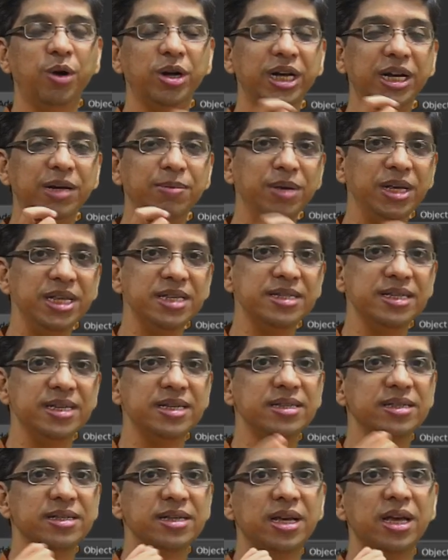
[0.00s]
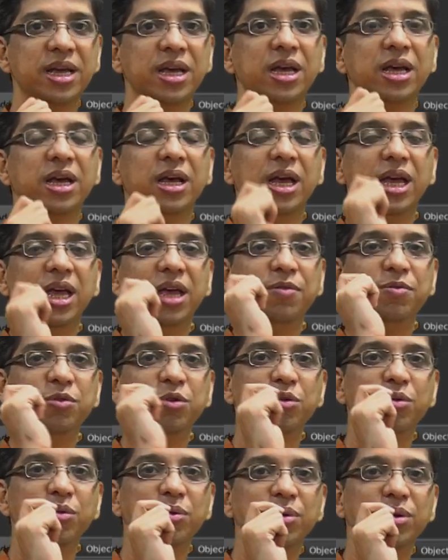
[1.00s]
What it means is,
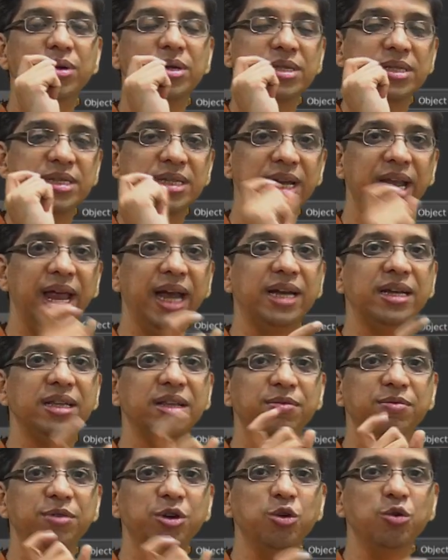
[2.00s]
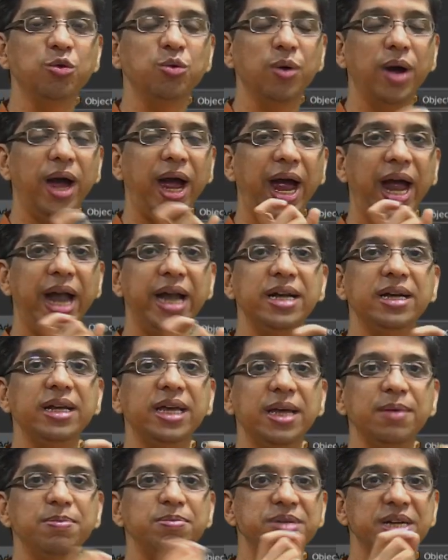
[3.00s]
if you select the view
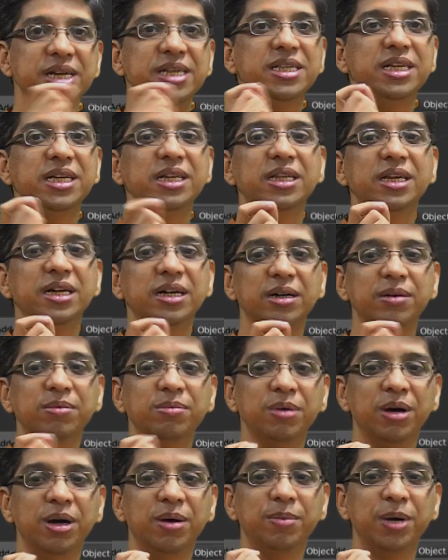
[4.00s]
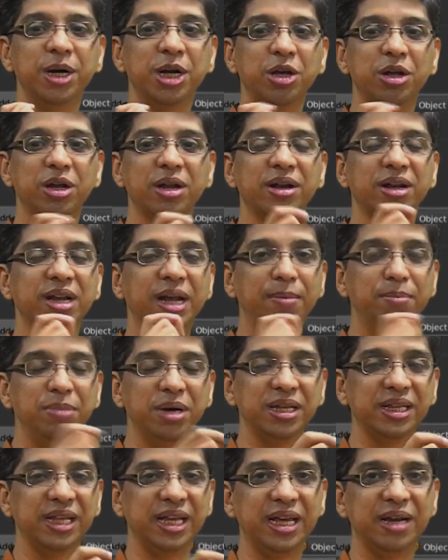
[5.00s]
and keep changing the particular
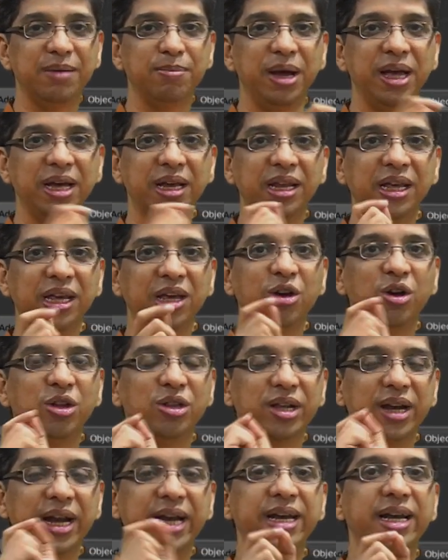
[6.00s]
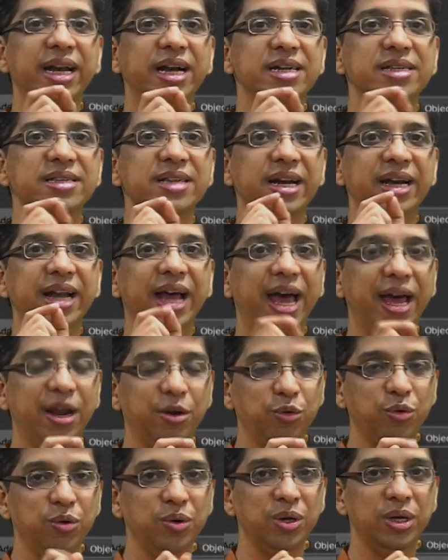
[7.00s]
number there by clicking on the right hand side
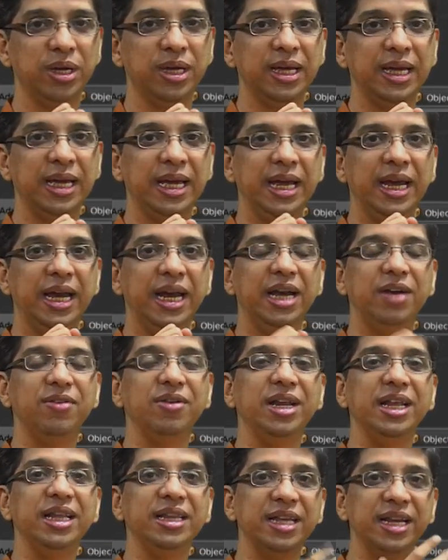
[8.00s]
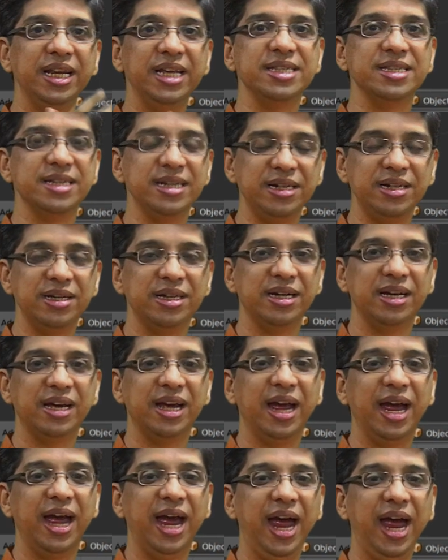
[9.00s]
arrow, it will increase it,
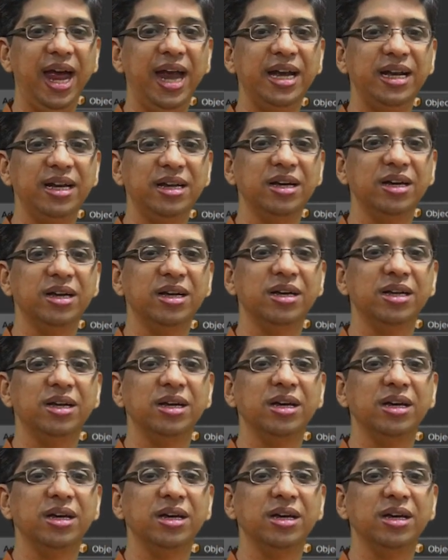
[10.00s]
and